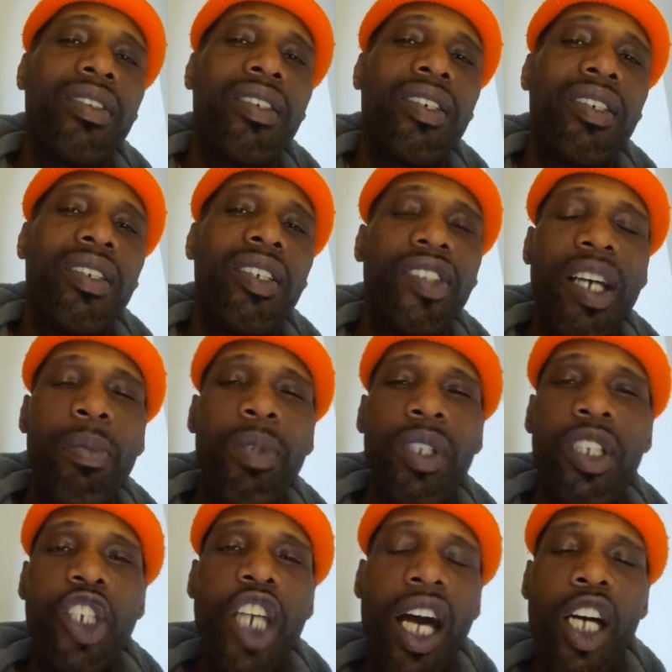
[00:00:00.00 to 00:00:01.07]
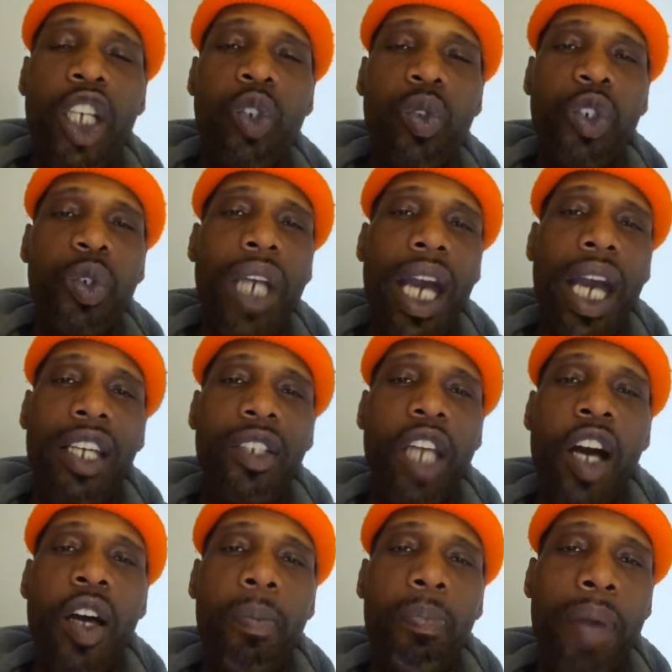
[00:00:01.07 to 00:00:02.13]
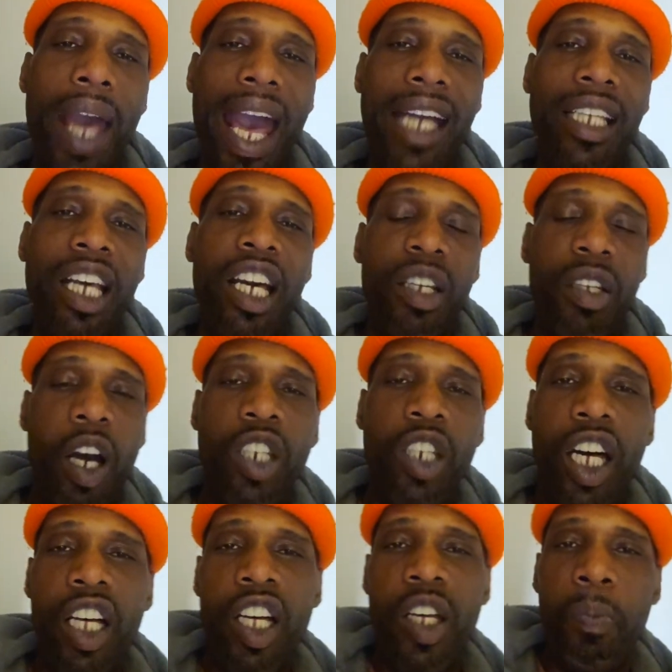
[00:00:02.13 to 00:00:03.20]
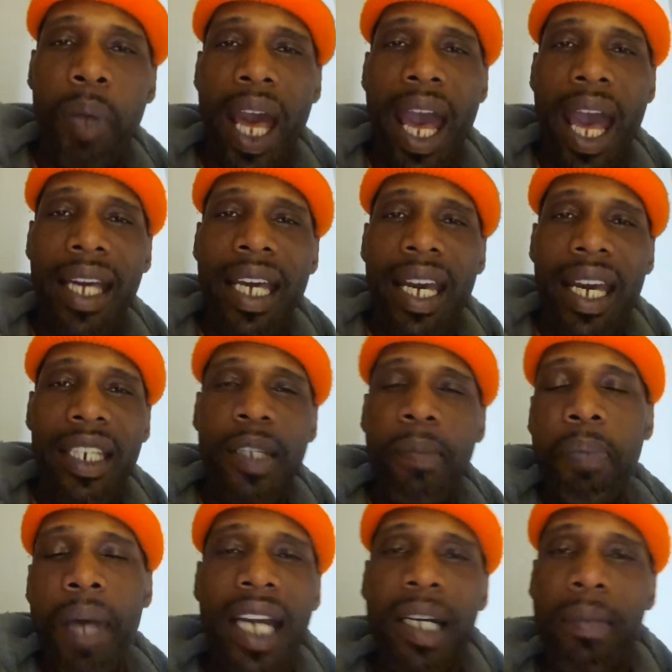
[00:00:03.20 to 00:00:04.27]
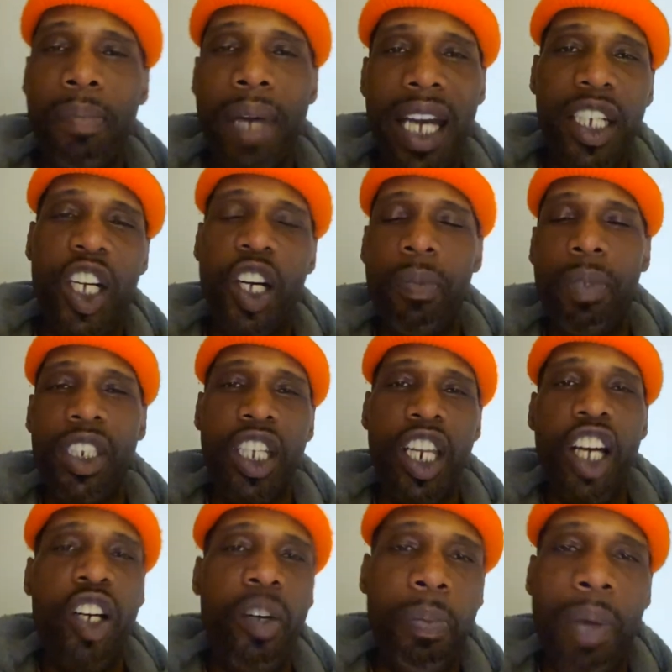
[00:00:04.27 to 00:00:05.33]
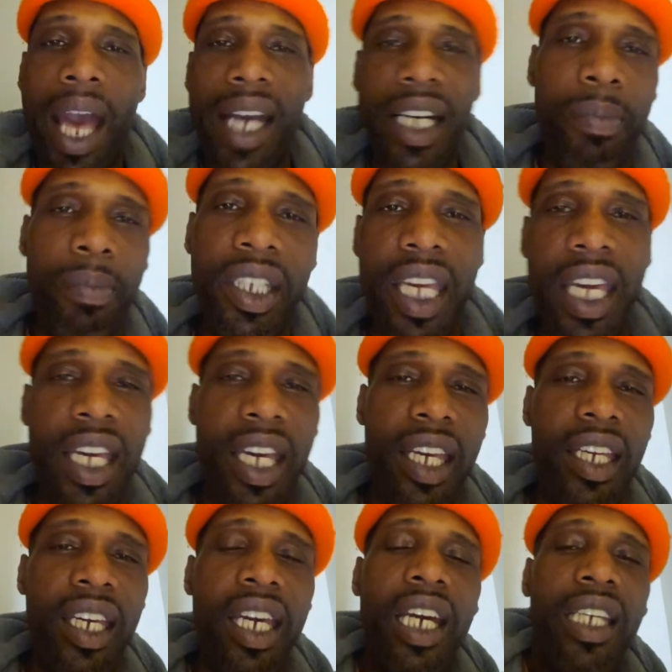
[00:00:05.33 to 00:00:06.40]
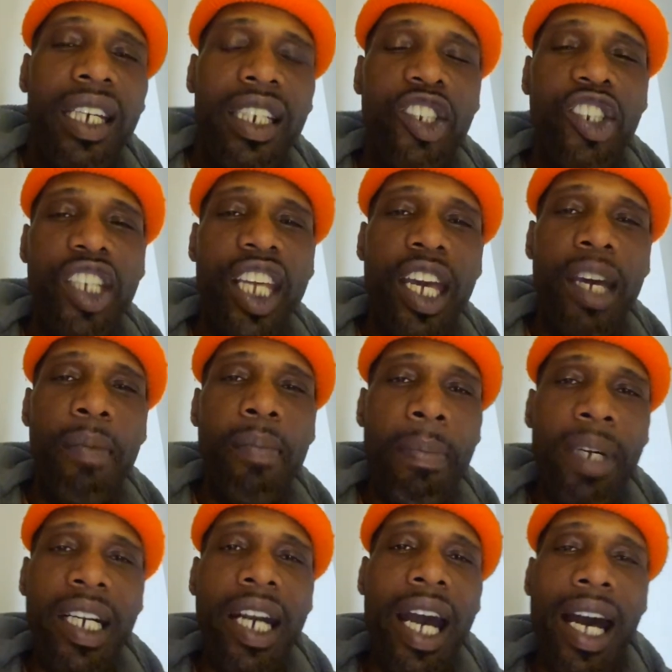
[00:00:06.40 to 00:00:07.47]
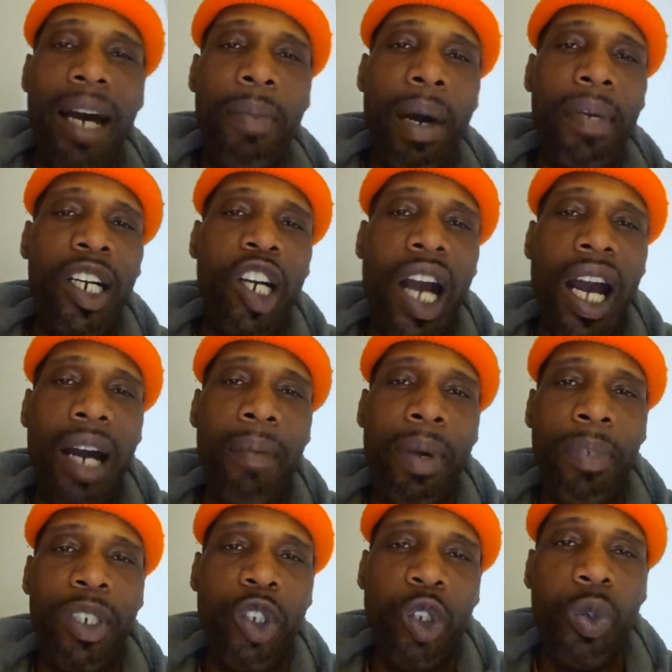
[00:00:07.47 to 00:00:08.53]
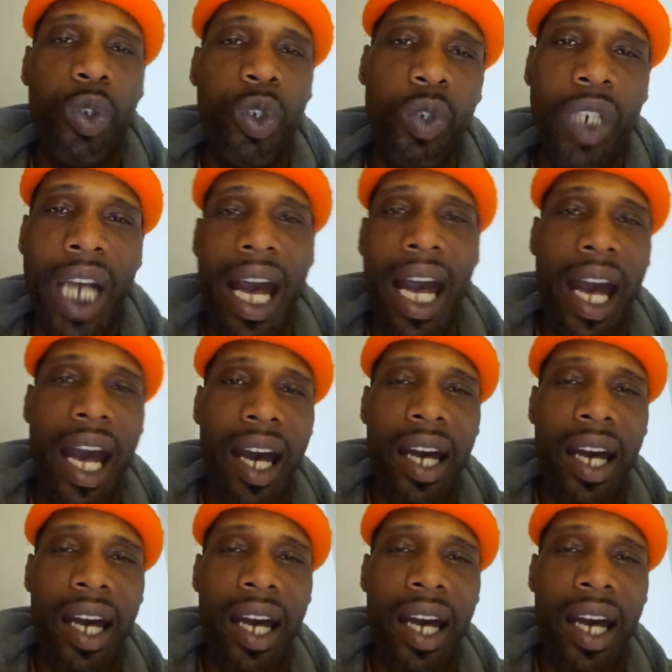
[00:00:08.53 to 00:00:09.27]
The double entendres, you got to unpack, and then pack them back up, and then unpack them again. You understand? Mama susu ka.